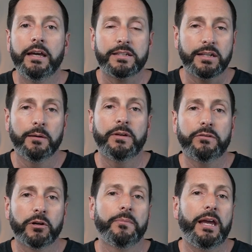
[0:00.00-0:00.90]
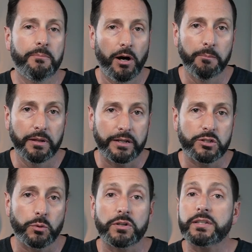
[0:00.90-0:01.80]
is coming from a public
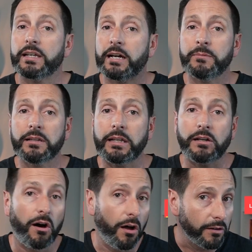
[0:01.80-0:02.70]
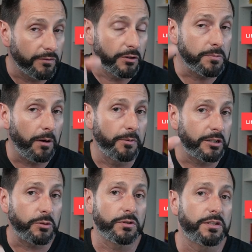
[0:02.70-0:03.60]
source. And I'm gonna link all of those public
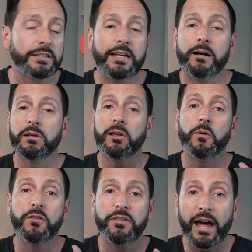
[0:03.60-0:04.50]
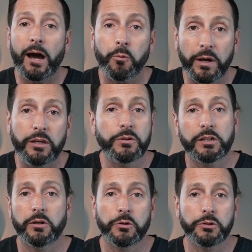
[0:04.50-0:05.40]
sources down below. That way you
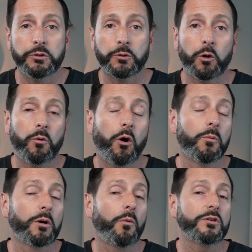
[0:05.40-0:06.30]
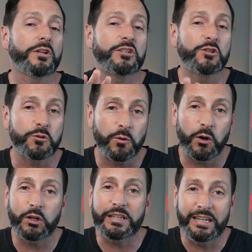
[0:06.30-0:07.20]
can go do your own homework, which I
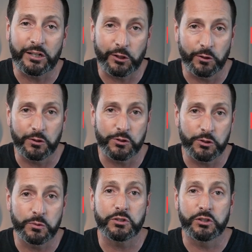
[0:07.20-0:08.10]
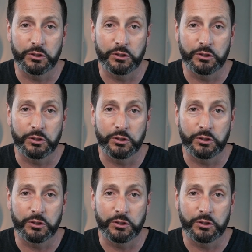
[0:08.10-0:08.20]
strongly encourage you to